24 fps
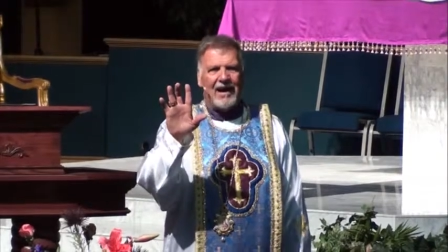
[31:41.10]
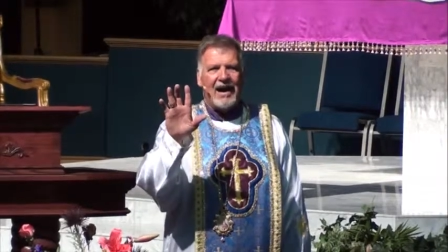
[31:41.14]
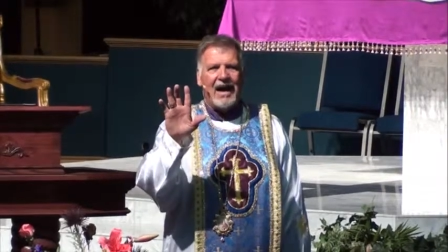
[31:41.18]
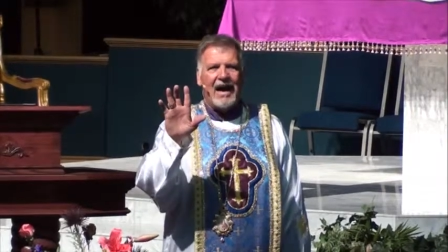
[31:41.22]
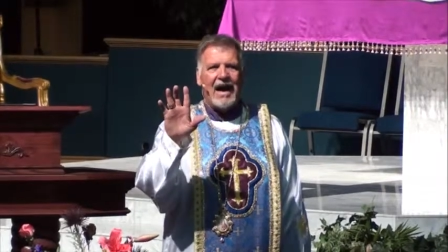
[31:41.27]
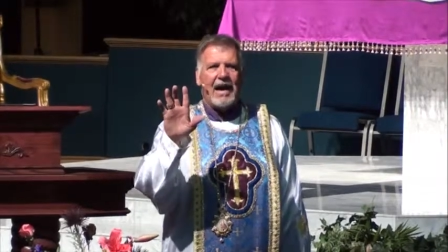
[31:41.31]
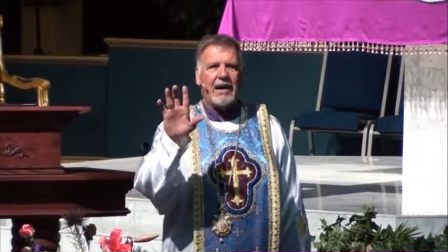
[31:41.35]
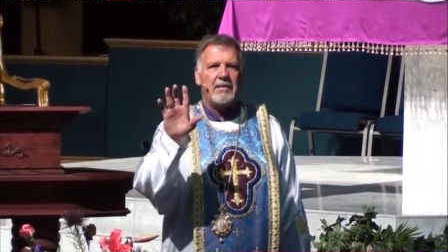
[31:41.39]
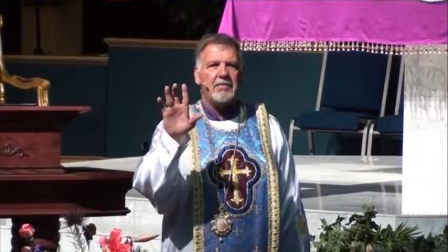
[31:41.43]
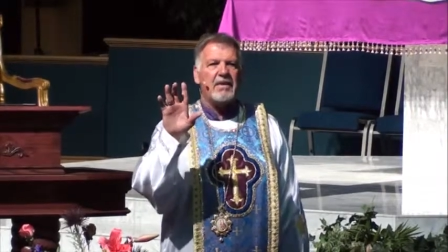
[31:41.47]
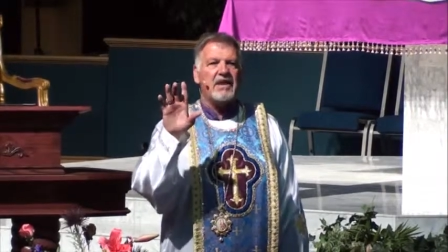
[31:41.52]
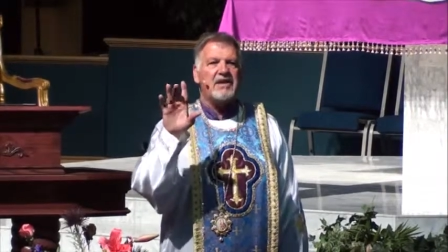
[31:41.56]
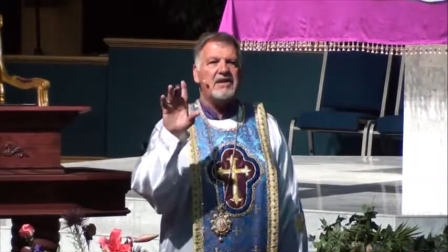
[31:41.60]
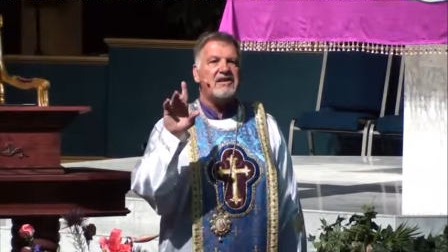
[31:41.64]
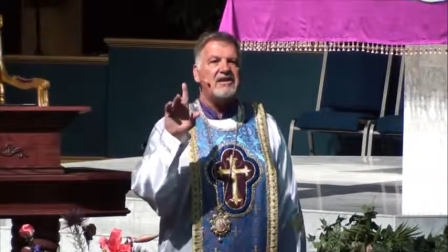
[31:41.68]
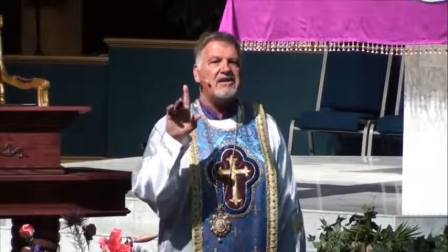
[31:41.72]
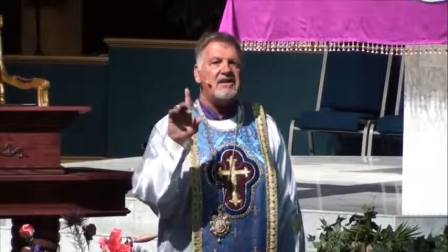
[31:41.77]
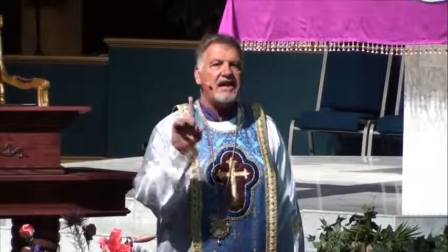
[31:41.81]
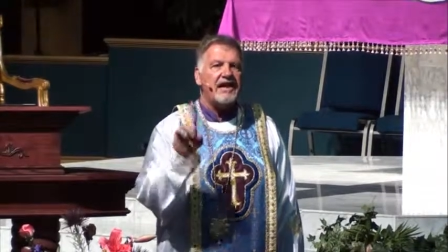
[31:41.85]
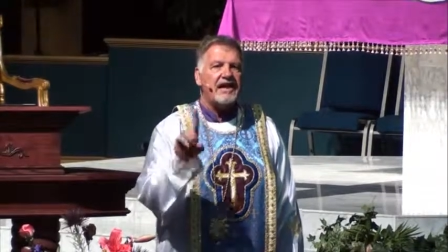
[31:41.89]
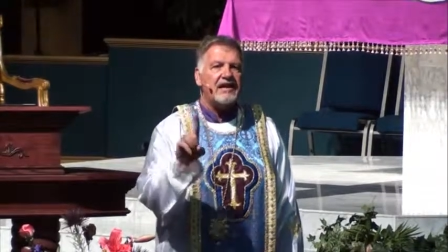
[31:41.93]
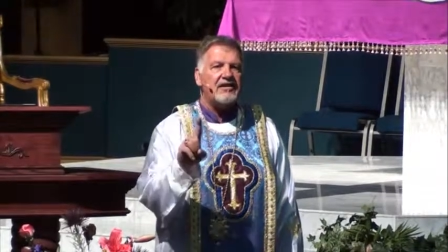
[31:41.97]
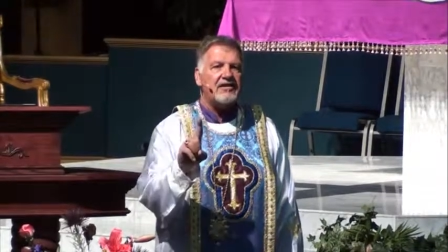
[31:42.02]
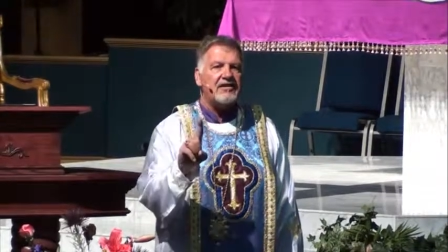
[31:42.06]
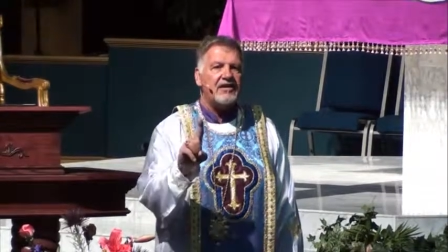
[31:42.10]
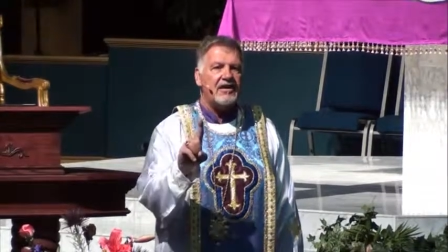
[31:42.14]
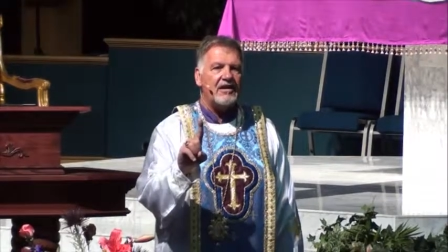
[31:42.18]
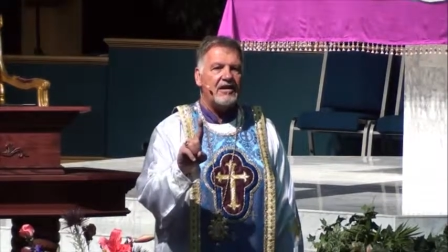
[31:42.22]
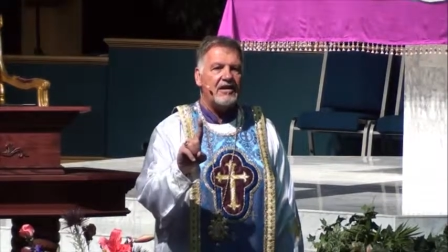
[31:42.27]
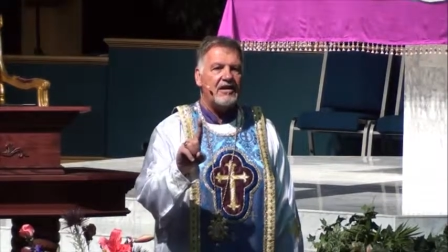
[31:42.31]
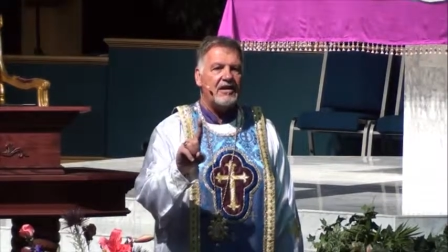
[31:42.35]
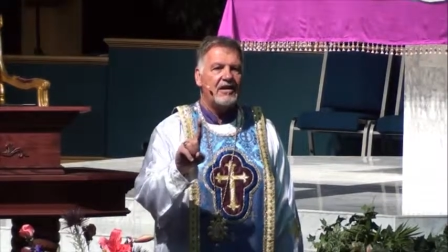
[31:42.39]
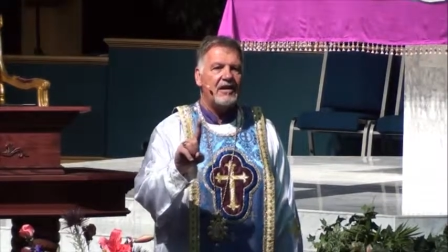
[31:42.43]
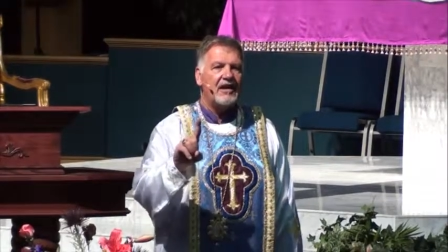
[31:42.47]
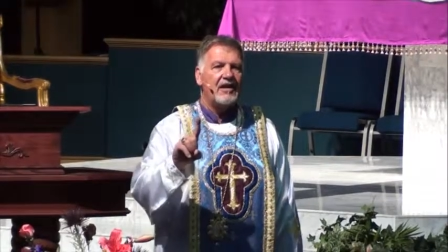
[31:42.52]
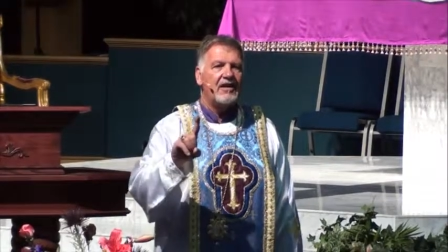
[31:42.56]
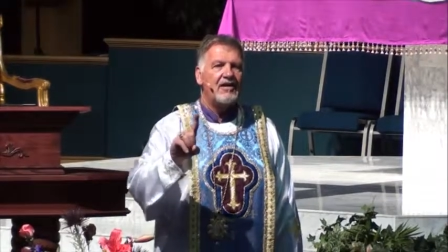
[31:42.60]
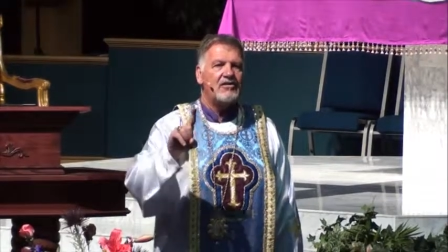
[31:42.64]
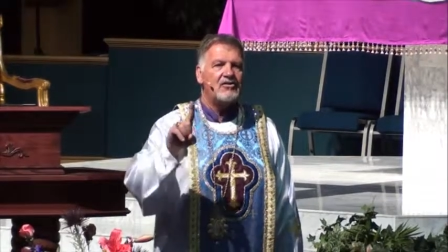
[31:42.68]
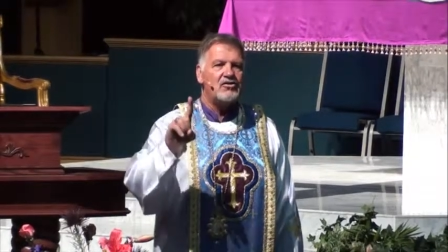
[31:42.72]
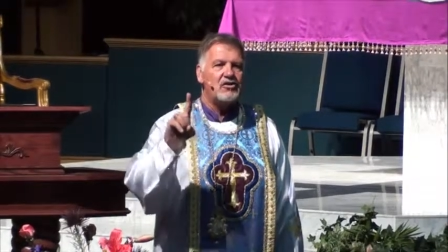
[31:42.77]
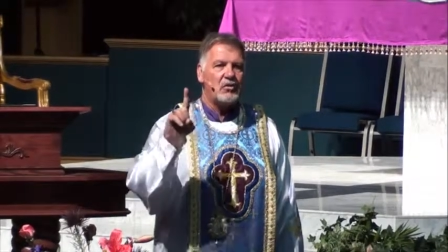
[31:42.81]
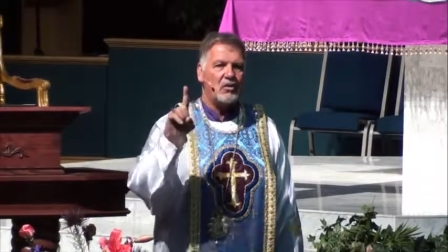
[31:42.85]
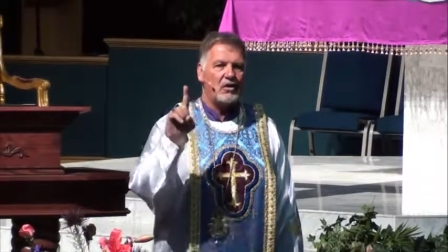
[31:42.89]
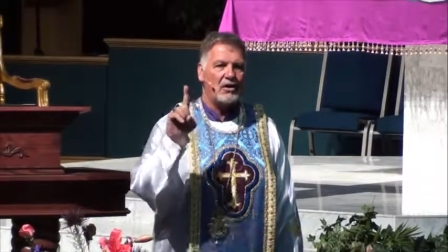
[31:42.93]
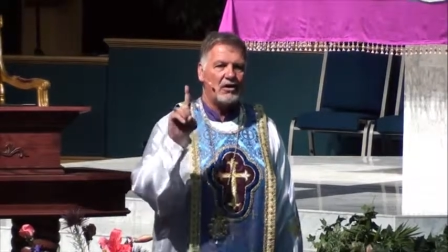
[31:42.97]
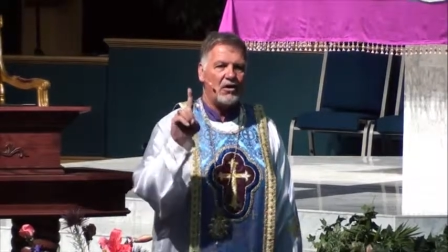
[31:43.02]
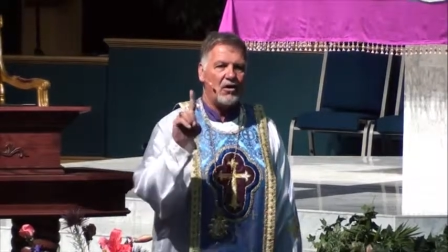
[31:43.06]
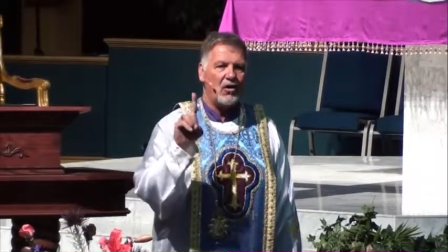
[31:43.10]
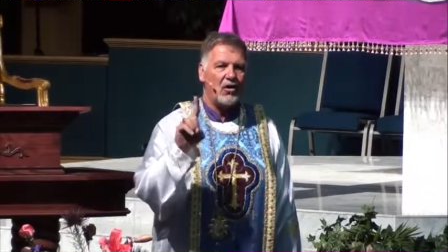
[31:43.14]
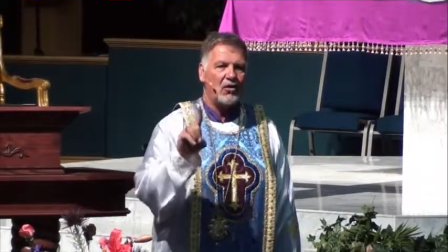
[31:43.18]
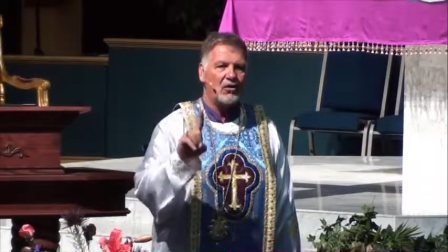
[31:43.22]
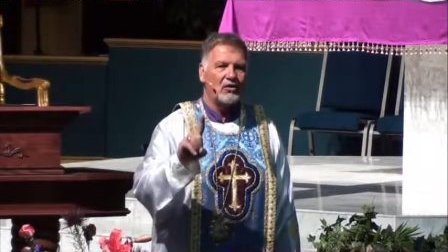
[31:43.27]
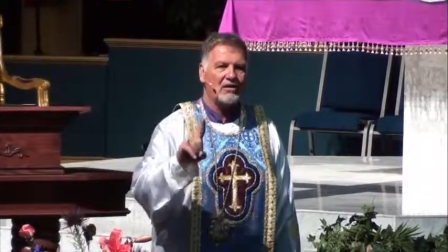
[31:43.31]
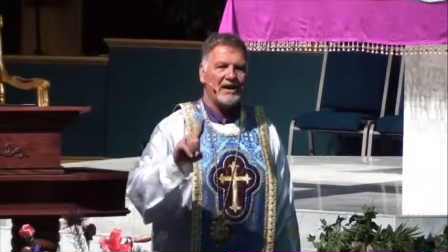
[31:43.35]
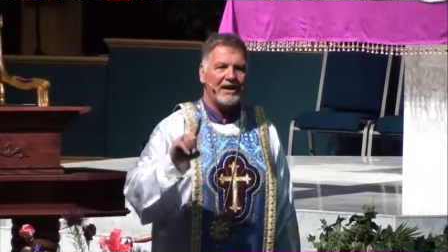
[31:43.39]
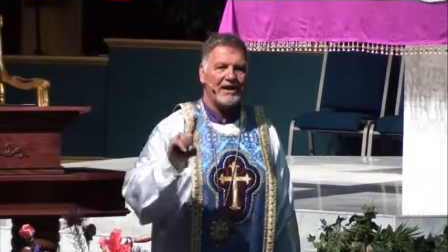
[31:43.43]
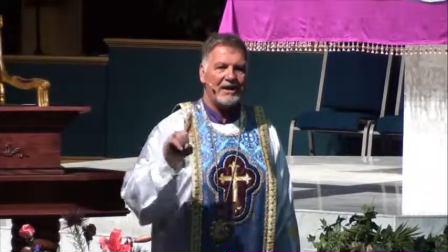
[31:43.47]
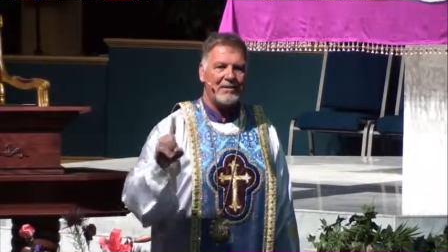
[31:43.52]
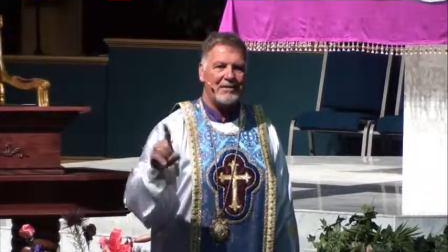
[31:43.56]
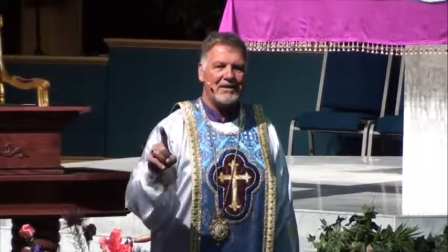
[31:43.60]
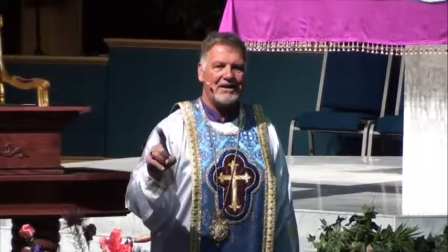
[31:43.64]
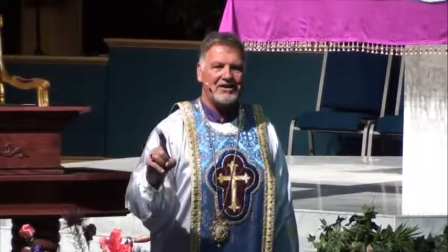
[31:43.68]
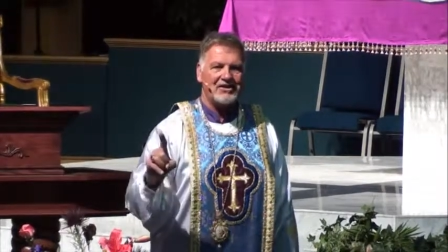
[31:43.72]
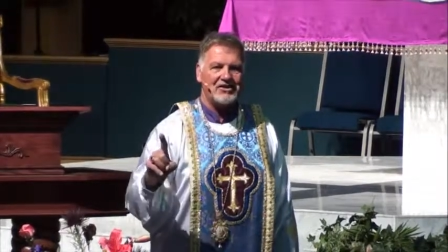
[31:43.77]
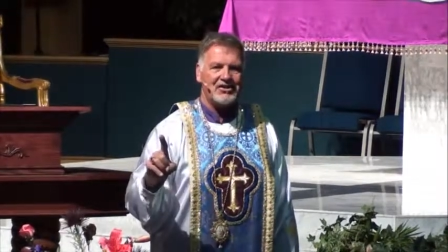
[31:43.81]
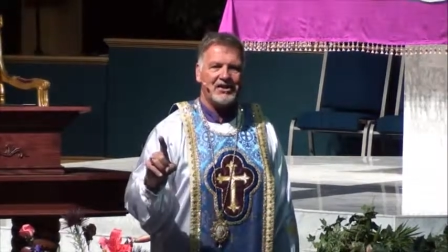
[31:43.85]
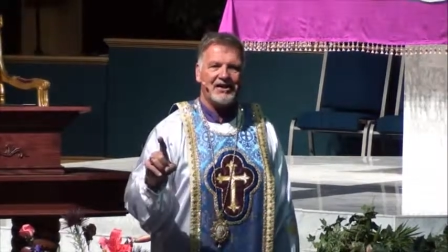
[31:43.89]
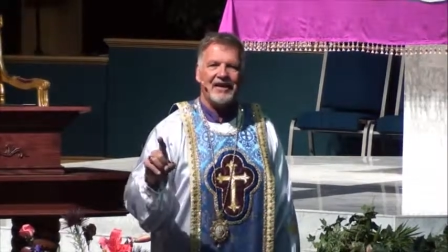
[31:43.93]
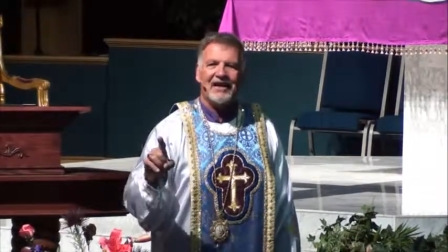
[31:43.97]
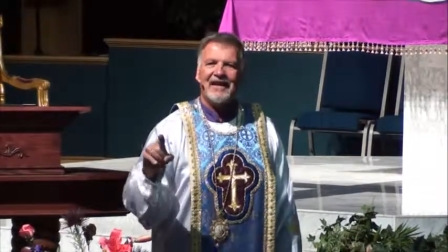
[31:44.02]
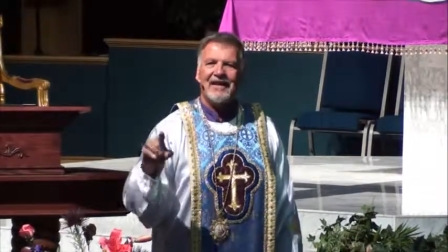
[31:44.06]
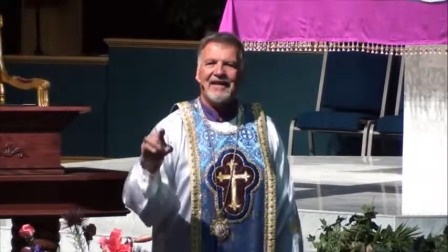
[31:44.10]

I'm addicted to an old image